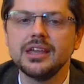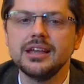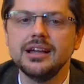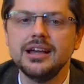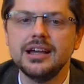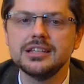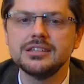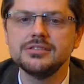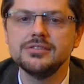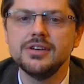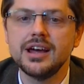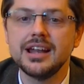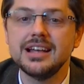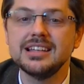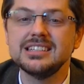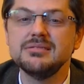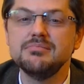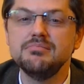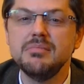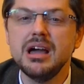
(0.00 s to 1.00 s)
as far
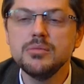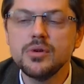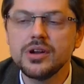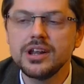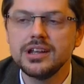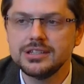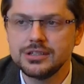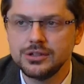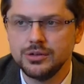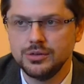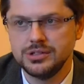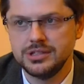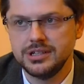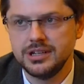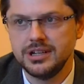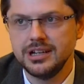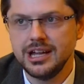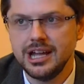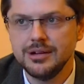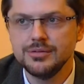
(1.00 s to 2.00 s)
as a memory is
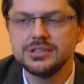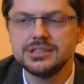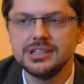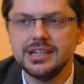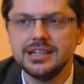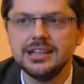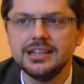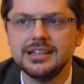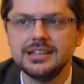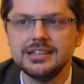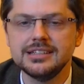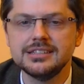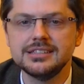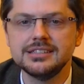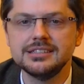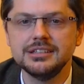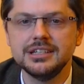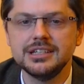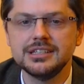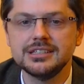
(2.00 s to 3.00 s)
concerned, I would say that
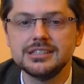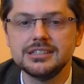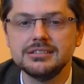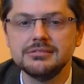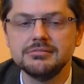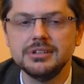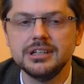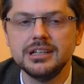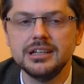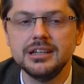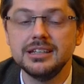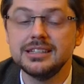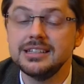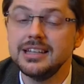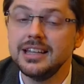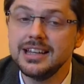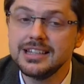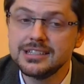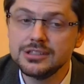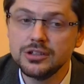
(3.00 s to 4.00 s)

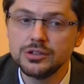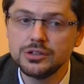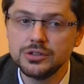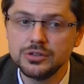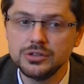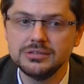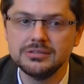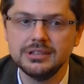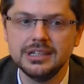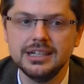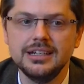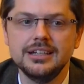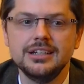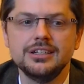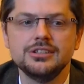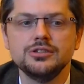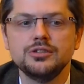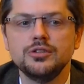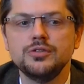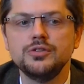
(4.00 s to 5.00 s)
it is not
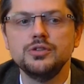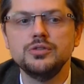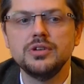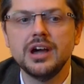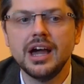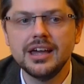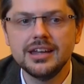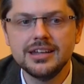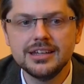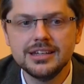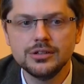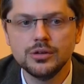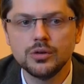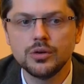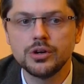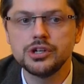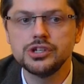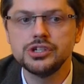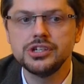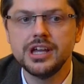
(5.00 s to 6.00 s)
sort of united
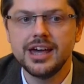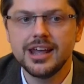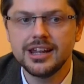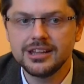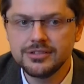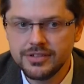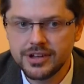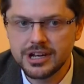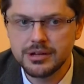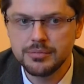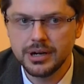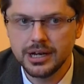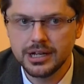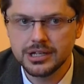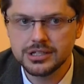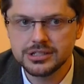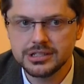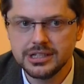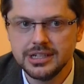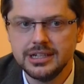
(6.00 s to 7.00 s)
or shared very
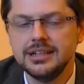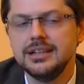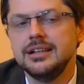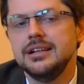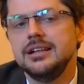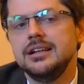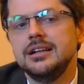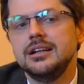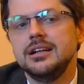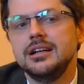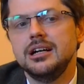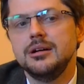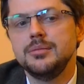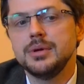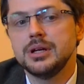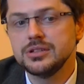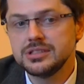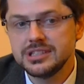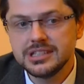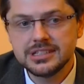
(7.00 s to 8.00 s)
much,
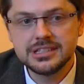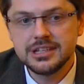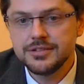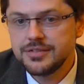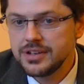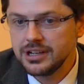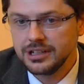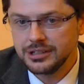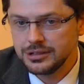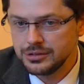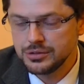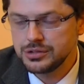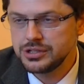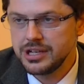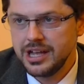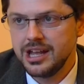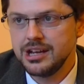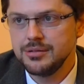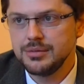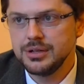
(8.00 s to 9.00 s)
because it's difficult to
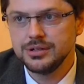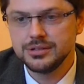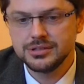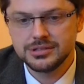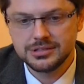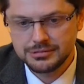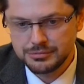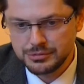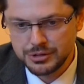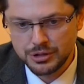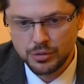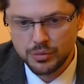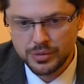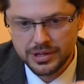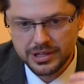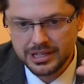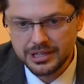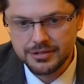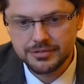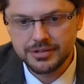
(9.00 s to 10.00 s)
share, because,
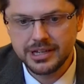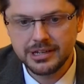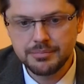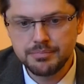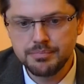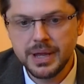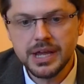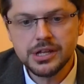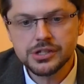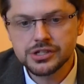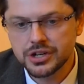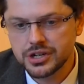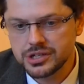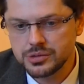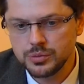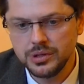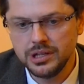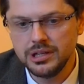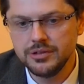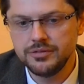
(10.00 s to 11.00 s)
we live in
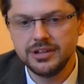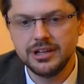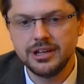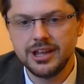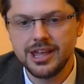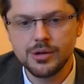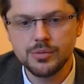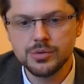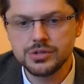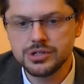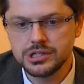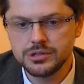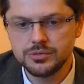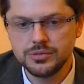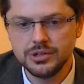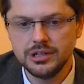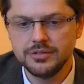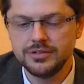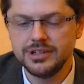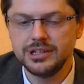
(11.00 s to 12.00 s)
pictures, we live in languages,
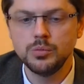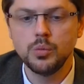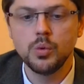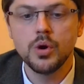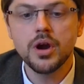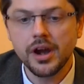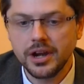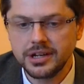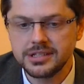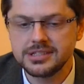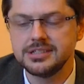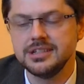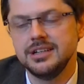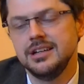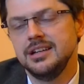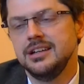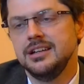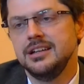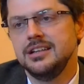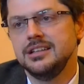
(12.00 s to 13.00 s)
we live in words
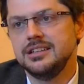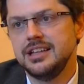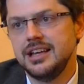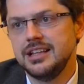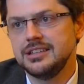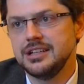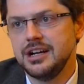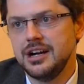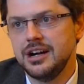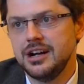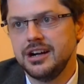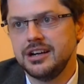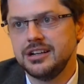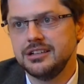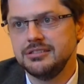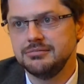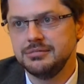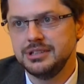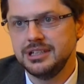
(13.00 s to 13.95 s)
that are